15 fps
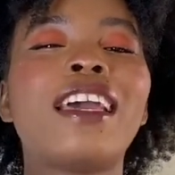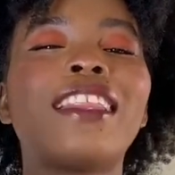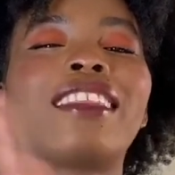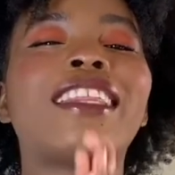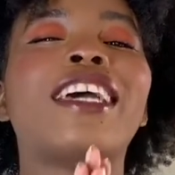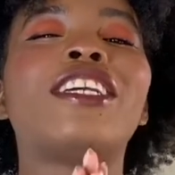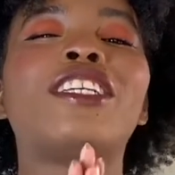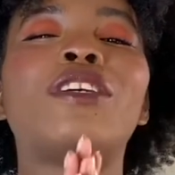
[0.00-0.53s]

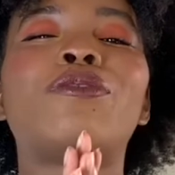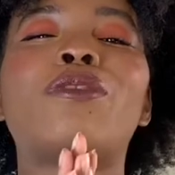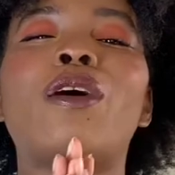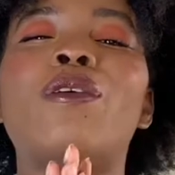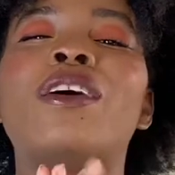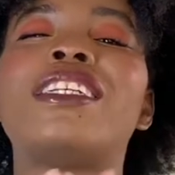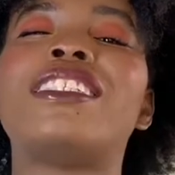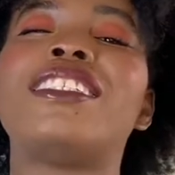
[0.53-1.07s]
Thank you for
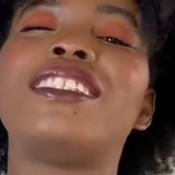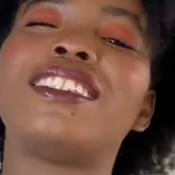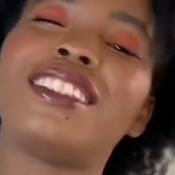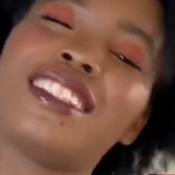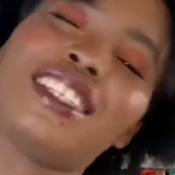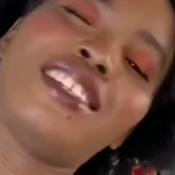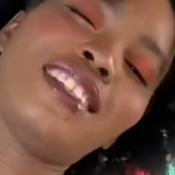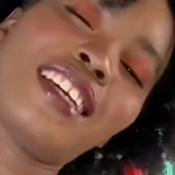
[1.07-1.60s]
watching.
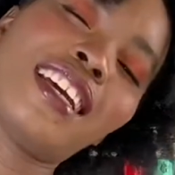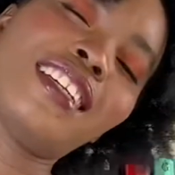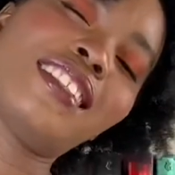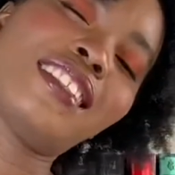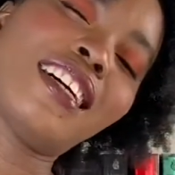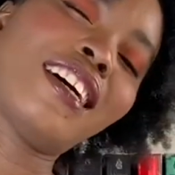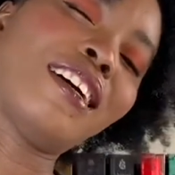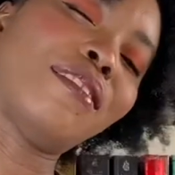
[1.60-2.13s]
See you next
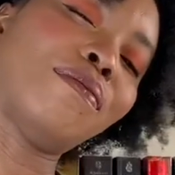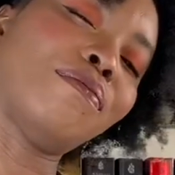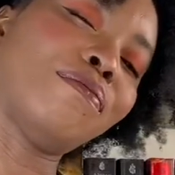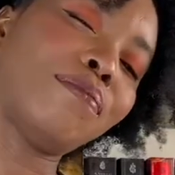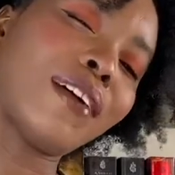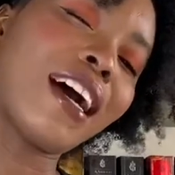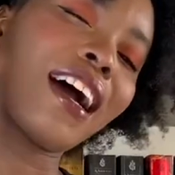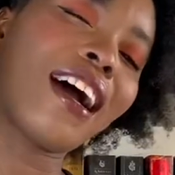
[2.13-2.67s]
time.
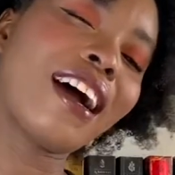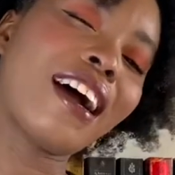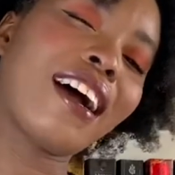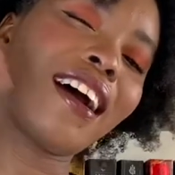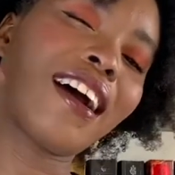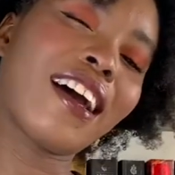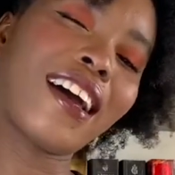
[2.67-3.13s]
Bye.